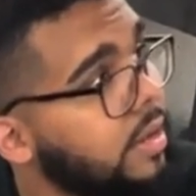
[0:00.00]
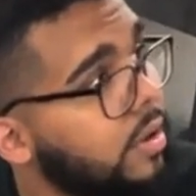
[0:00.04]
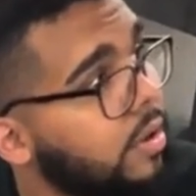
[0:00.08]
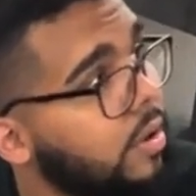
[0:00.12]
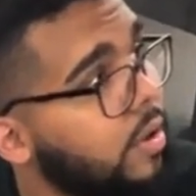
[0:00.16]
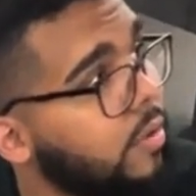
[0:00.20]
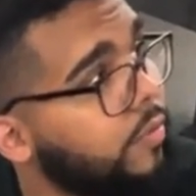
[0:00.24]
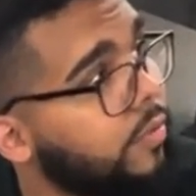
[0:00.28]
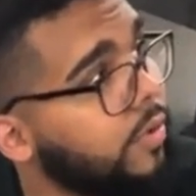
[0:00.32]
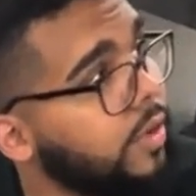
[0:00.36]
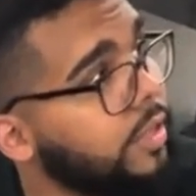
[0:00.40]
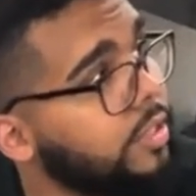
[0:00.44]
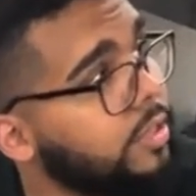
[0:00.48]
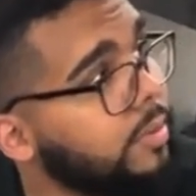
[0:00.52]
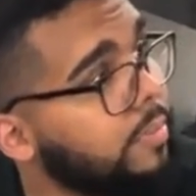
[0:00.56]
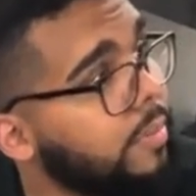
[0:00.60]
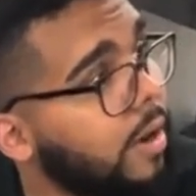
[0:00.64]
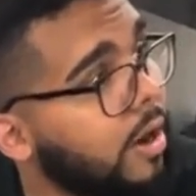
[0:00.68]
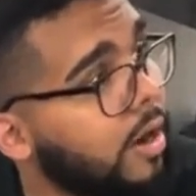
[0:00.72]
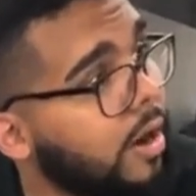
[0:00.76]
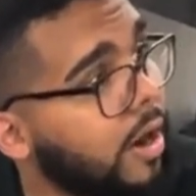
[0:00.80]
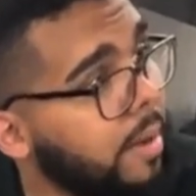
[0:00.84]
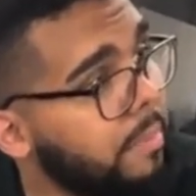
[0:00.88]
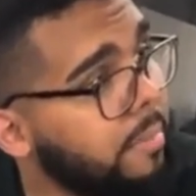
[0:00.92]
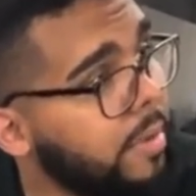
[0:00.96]
hopefully
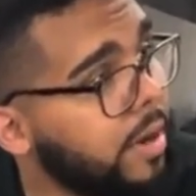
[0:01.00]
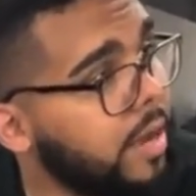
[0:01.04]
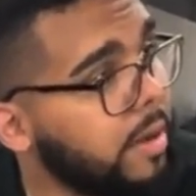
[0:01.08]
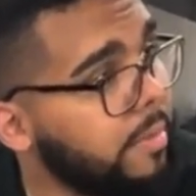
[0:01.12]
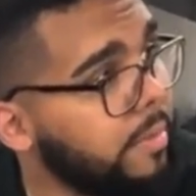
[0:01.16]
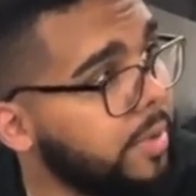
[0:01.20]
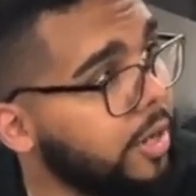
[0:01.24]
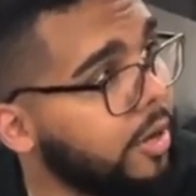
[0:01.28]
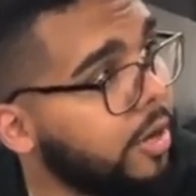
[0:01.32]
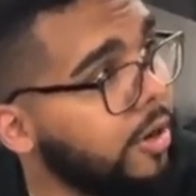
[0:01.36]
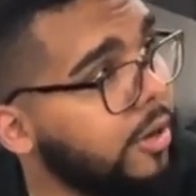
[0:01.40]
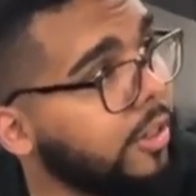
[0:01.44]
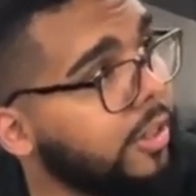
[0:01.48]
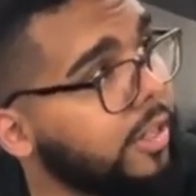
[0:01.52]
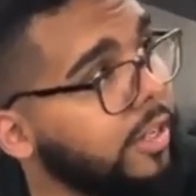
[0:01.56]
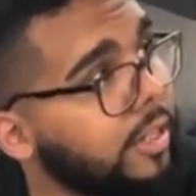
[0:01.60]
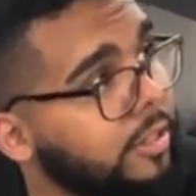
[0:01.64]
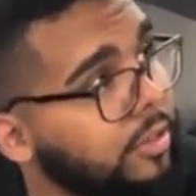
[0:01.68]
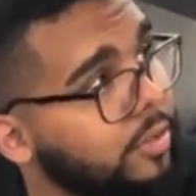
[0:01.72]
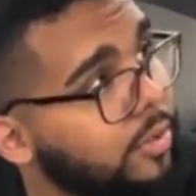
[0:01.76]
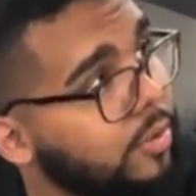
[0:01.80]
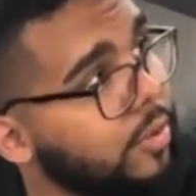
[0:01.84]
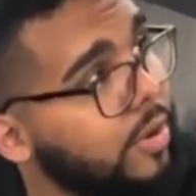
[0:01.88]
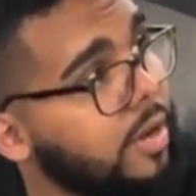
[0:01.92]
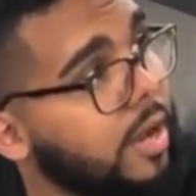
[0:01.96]
tomorrow I'm gonna come in early
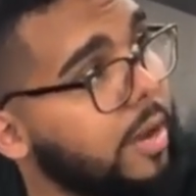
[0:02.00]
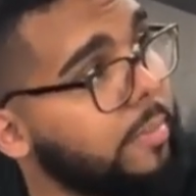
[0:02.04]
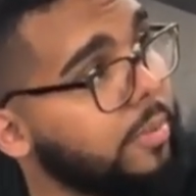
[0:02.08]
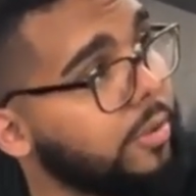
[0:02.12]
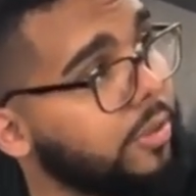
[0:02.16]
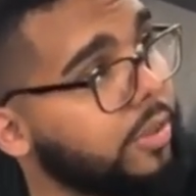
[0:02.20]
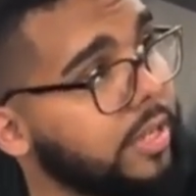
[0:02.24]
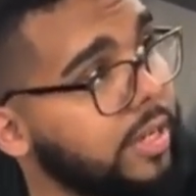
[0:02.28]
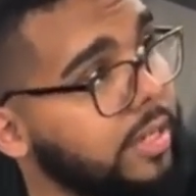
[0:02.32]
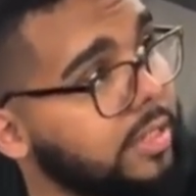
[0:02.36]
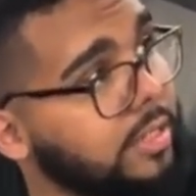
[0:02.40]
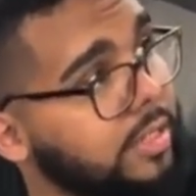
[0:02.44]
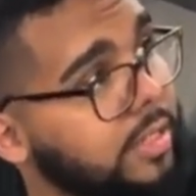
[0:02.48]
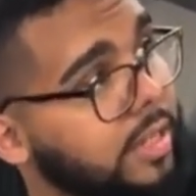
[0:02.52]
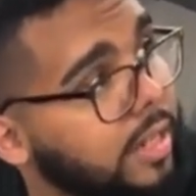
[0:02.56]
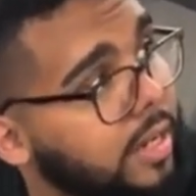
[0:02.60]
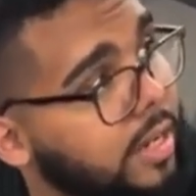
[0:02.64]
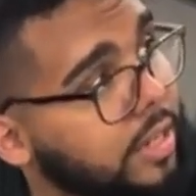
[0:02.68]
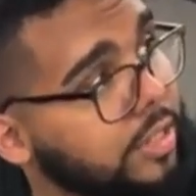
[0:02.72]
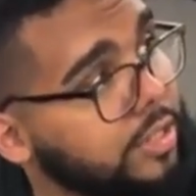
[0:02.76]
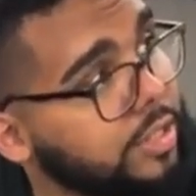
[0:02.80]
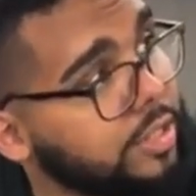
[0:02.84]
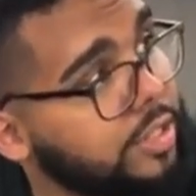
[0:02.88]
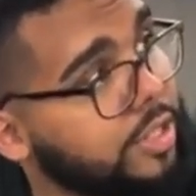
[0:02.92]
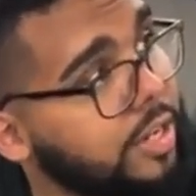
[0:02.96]
and do a couple things, and then
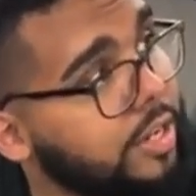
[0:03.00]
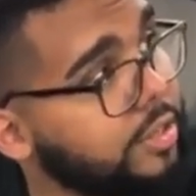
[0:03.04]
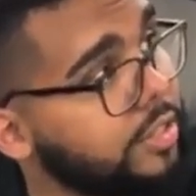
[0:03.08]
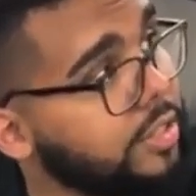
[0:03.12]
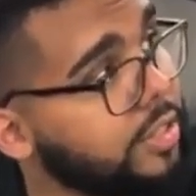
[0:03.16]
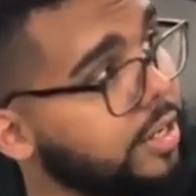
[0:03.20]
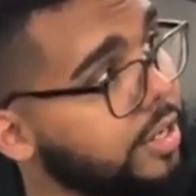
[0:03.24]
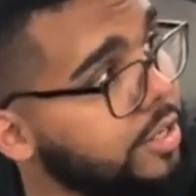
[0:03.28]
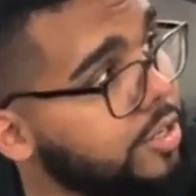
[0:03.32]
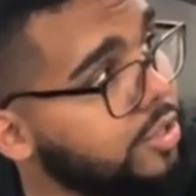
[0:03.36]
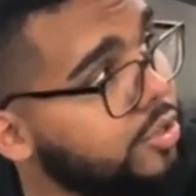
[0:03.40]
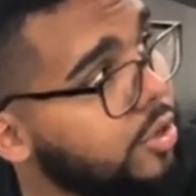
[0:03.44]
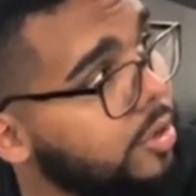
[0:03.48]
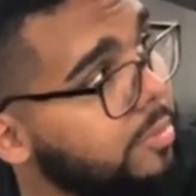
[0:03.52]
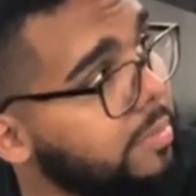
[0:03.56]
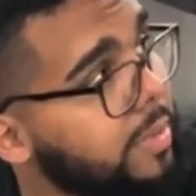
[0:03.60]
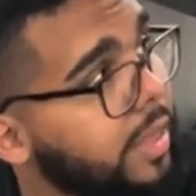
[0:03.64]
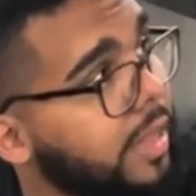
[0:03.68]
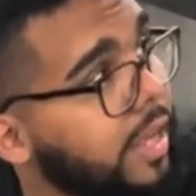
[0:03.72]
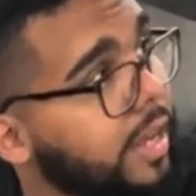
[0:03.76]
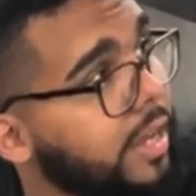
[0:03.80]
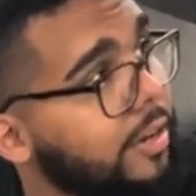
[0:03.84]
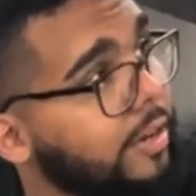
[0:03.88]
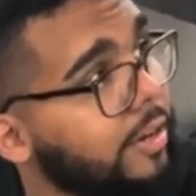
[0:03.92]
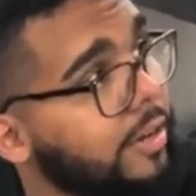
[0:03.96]
Cousin Jerry's gonna join me
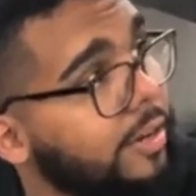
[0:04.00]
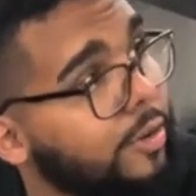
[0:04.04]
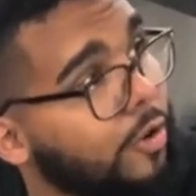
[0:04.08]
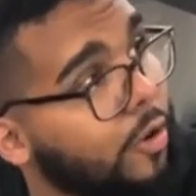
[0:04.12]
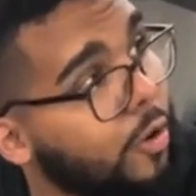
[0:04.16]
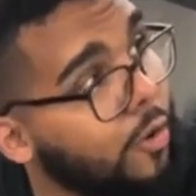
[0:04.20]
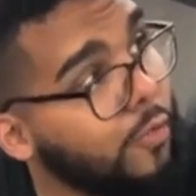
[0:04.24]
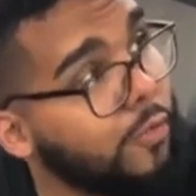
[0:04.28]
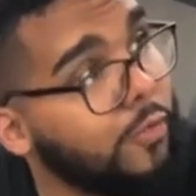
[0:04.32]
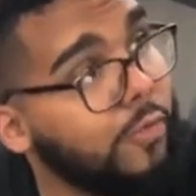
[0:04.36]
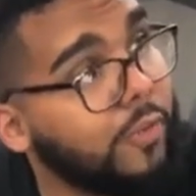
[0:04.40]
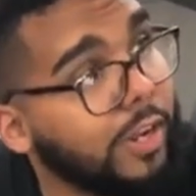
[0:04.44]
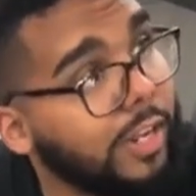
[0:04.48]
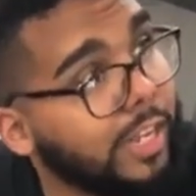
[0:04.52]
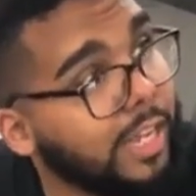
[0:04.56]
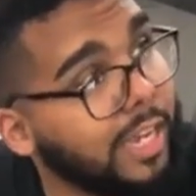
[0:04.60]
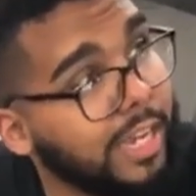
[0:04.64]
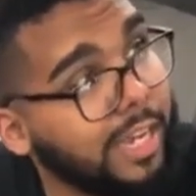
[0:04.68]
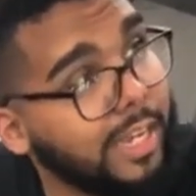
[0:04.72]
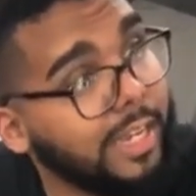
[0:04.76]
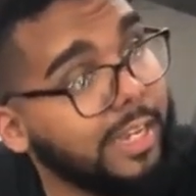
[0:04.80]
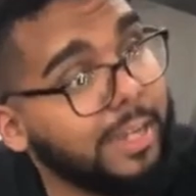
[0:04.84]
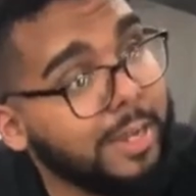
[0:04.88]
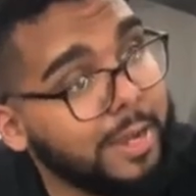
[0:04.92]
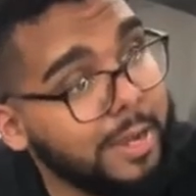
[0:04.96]
later, and
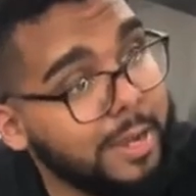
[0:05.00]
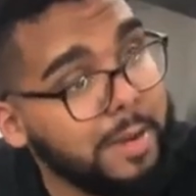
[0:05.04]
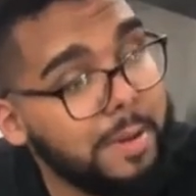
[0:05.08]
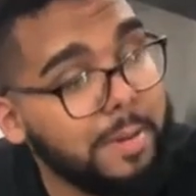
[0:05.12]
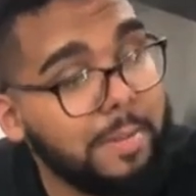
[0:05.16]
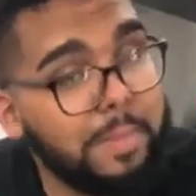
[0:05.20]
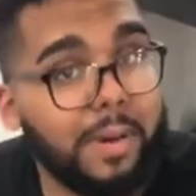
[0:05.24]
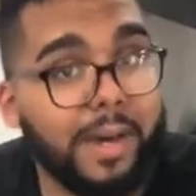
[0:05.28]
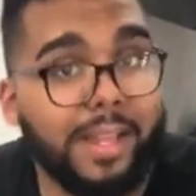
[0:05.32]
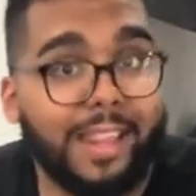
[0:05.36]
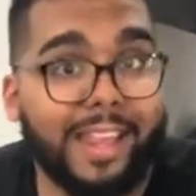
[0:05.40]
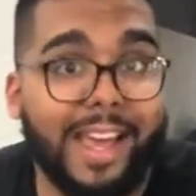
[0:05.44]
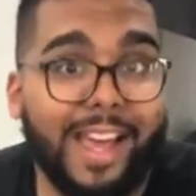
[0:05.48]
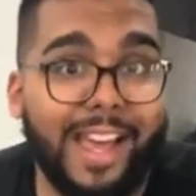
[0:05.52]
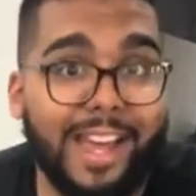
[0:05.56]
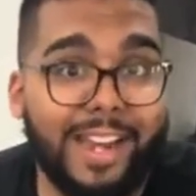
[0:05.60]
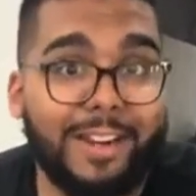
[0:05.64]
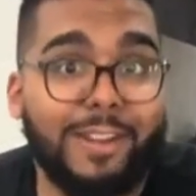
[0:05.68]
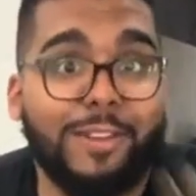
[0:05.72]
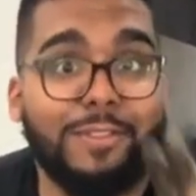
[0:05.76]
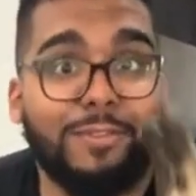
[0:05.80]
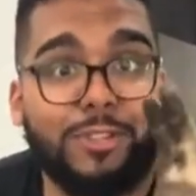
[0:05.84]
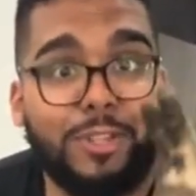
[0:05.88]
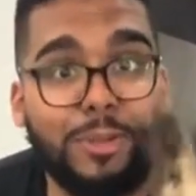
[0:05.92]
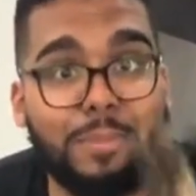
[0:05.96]
hopefully by the
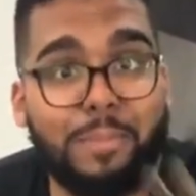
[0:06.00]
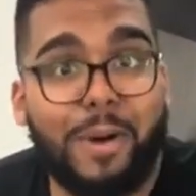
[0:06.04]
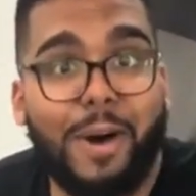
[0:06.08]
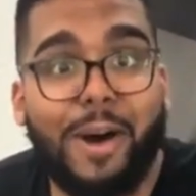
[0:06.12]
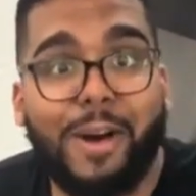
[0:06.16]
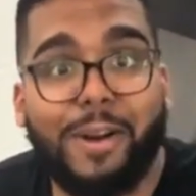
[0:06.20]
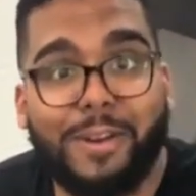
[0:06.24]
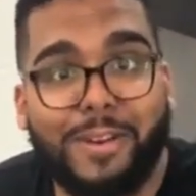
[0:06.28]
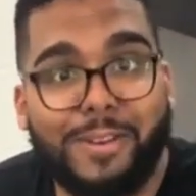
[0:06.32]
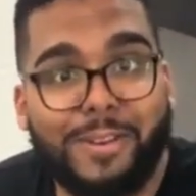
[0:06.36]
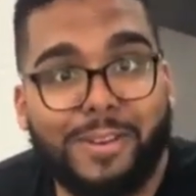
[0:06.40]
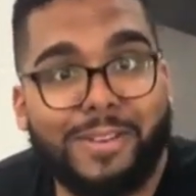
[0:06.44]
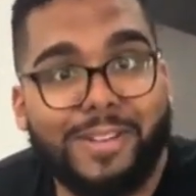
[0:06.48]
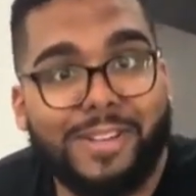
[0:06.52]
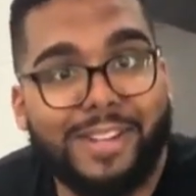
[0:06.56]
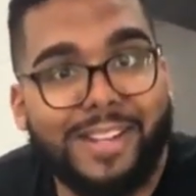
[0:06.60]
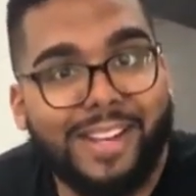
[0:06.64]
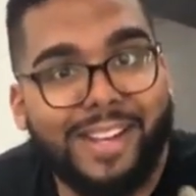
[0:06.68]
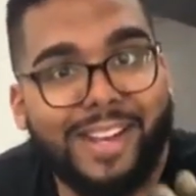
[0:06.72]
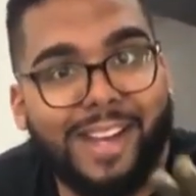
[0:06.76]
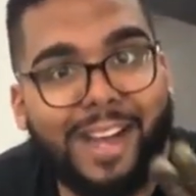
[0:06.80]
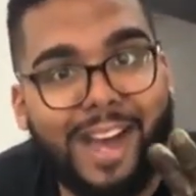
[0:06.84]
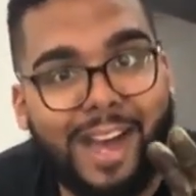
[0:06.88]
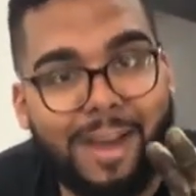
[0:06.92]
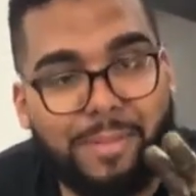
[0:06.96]
end of tomorrow
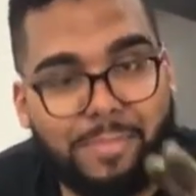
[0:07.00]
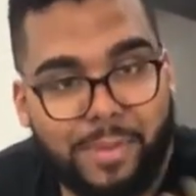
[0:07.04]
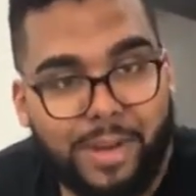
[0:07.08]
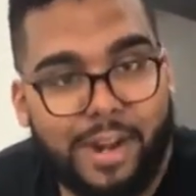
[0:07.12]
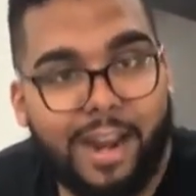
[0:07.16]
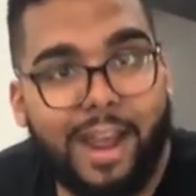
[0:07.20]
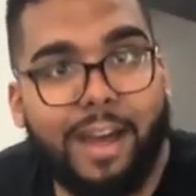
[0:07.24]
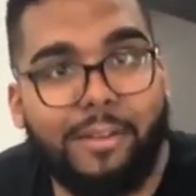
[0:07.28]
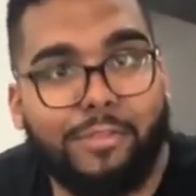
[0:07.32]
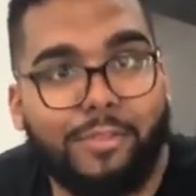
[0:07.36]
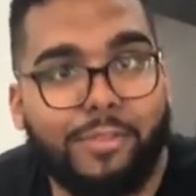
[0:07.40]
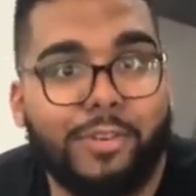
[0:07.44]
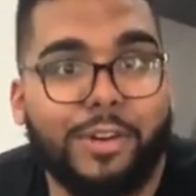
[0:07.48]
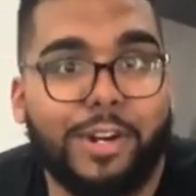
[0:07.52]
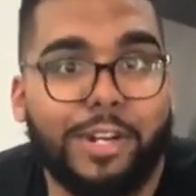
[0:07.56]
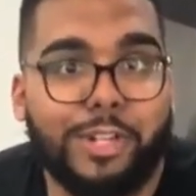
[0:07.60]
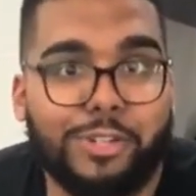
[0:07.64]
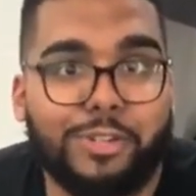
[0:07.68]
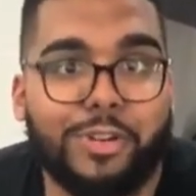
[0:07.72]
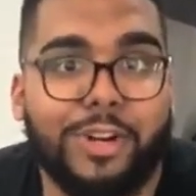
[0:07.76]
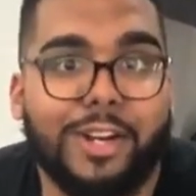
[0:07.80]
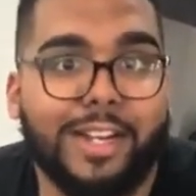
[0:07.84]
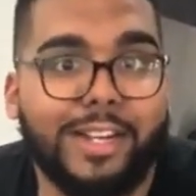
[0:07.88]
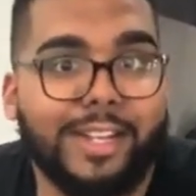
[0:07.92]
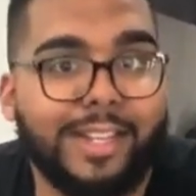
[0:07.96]
I'm gonna have a running
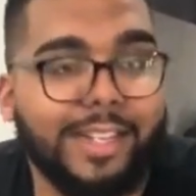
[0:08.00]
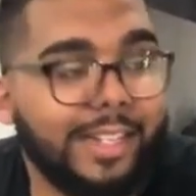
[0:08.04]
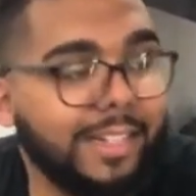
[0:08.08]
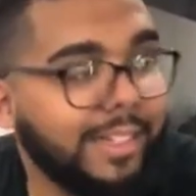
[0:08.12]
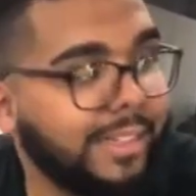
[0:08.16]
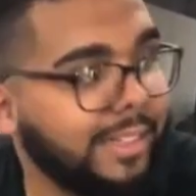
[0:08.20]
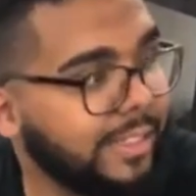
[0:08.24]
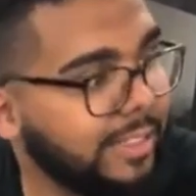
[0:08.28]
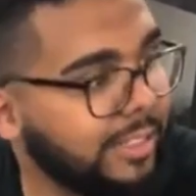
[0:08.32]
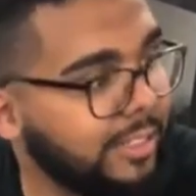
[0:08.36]
truck again.